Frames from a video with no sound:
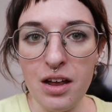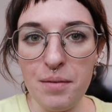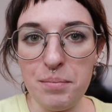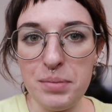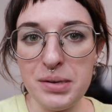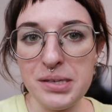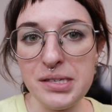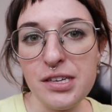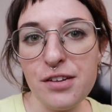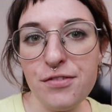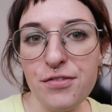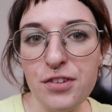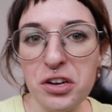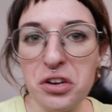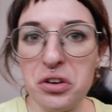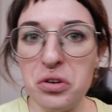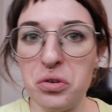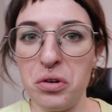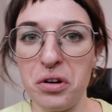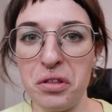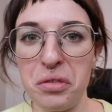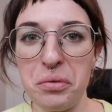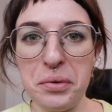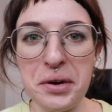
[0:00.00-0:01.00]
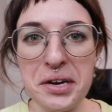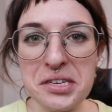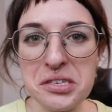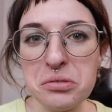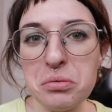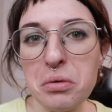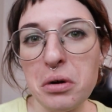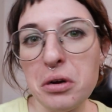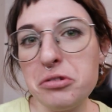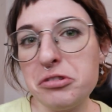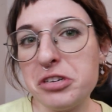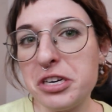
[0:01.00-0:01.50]
Pacific Northwest
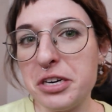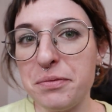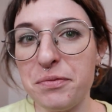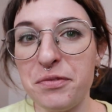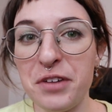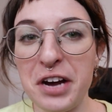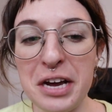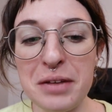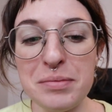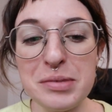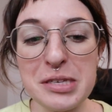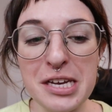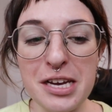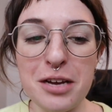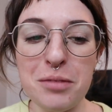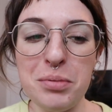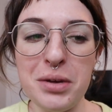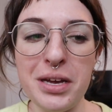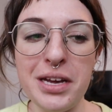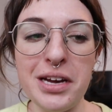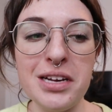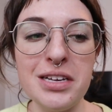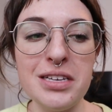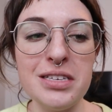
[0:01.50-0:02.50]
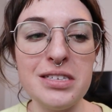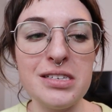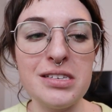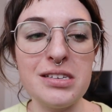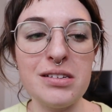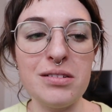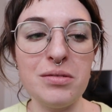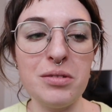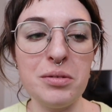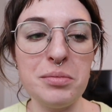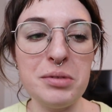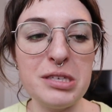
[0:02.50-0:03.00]
road trip vibes kick, because
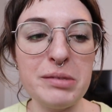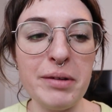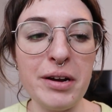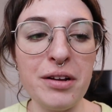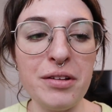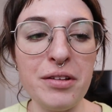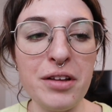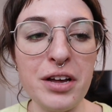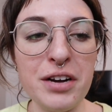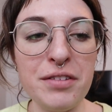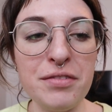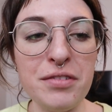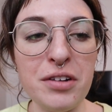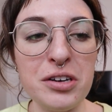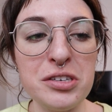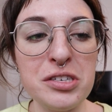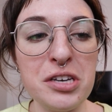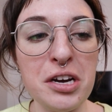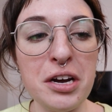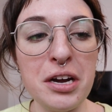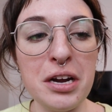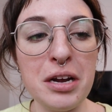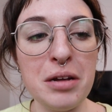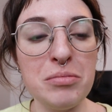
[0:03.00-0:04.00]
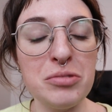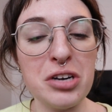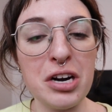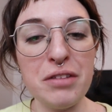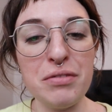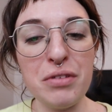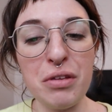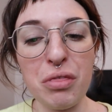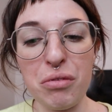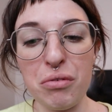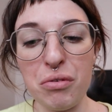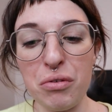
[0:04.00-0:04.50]
we'll be spending a lot of our time
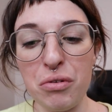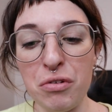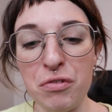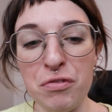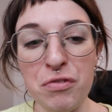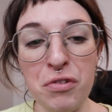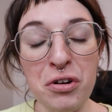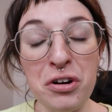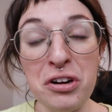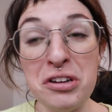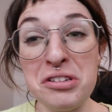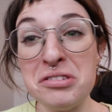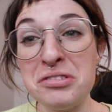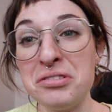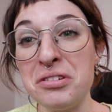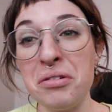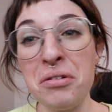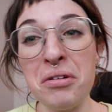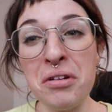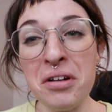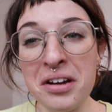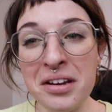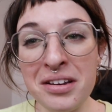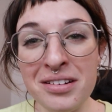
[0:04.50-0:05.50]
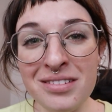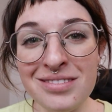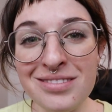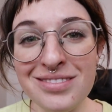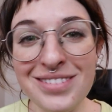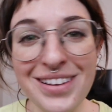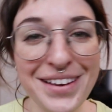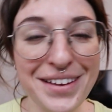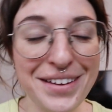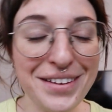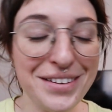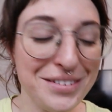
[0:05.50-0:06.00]
driving through forests in Oregon
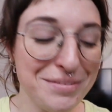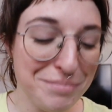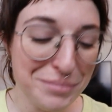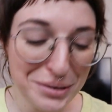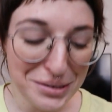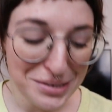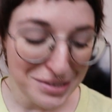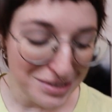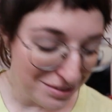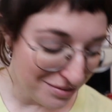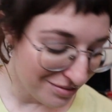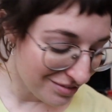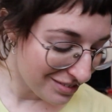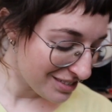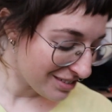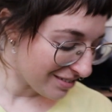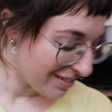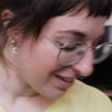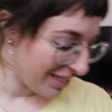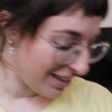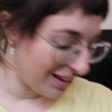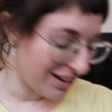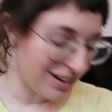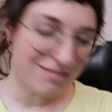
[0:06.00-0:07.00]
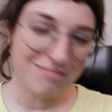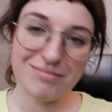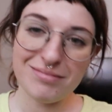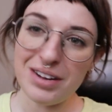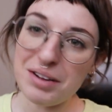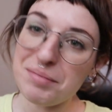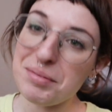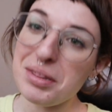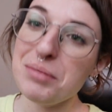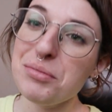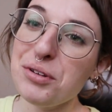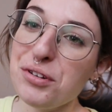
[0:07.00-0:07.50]
pretty soon. So I think I'm
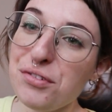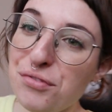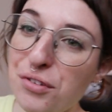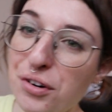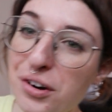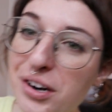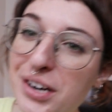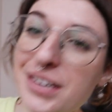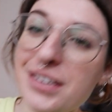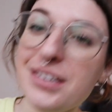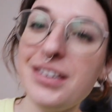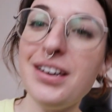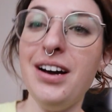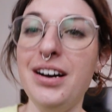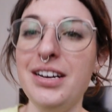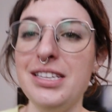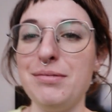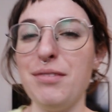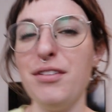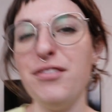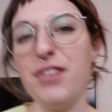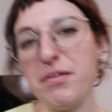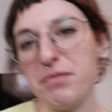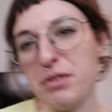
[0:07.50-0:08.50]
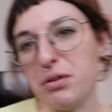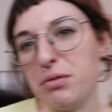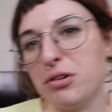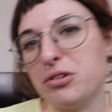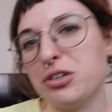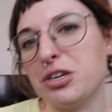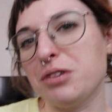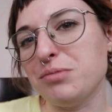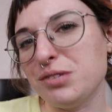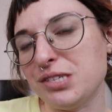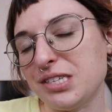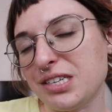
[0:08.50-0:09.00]
in the mood for it. It's my favorite road
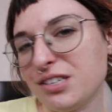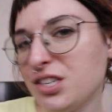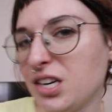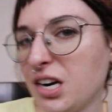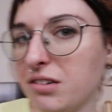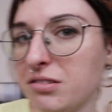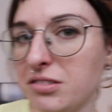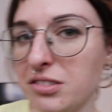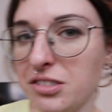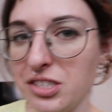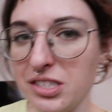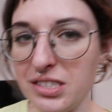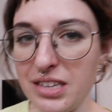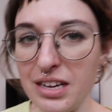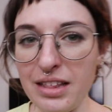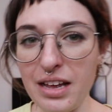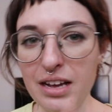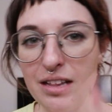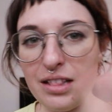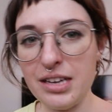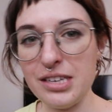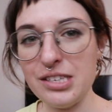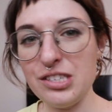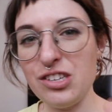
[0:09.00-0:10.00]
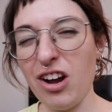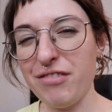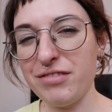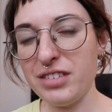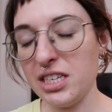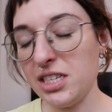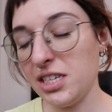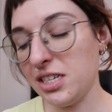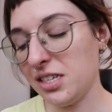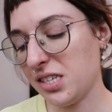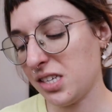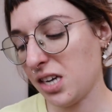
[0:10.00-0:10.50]
trip music in general. It's just like that like soft
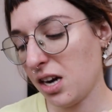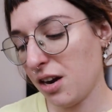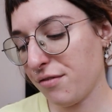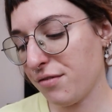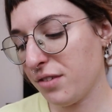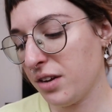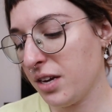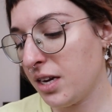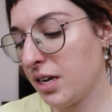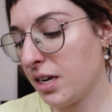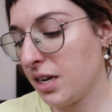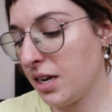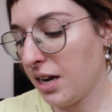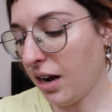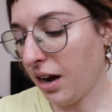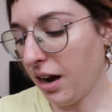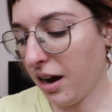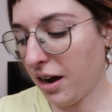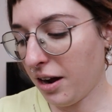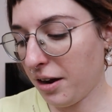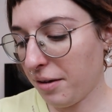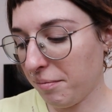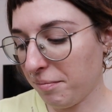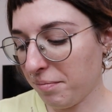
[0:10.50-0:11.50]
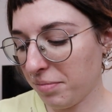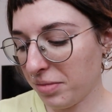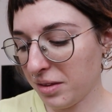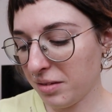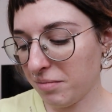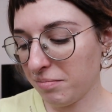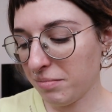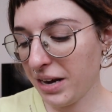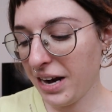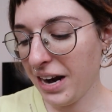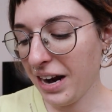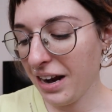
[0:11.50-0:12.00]
indie stuff.
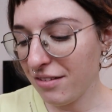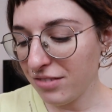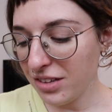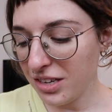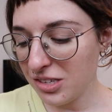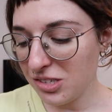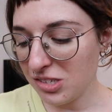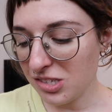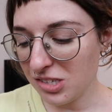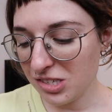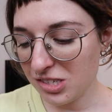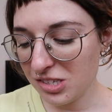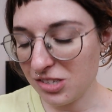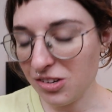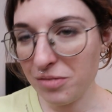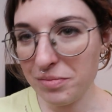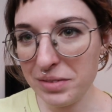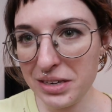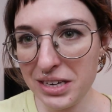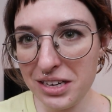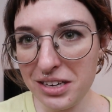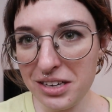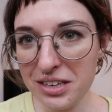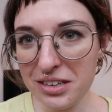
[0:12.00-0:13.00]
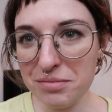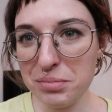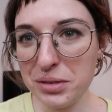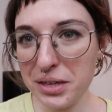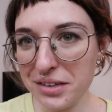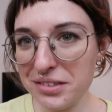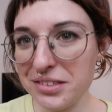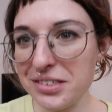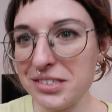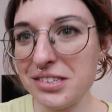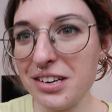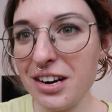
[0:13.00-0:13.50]
But I have like so many
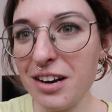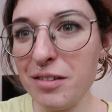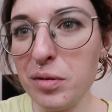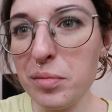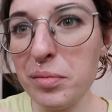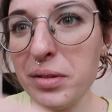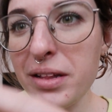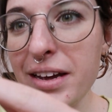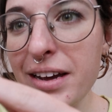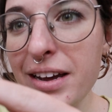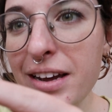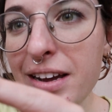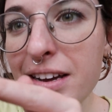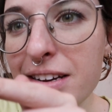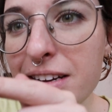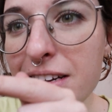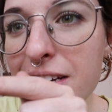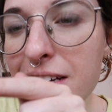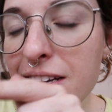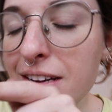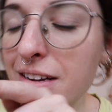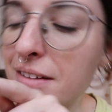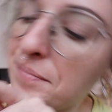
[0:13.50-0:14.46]
playlists that I've been playing.